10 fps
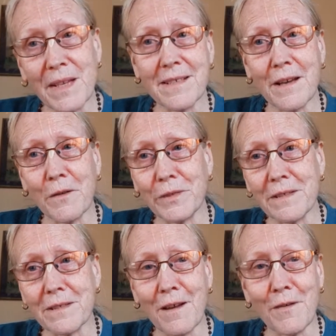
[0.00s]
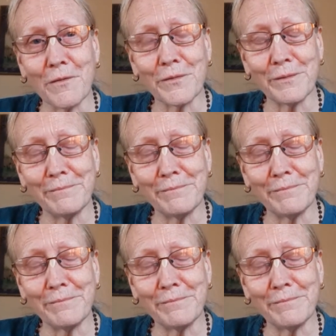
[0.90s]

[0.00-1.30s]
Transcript: selfless love?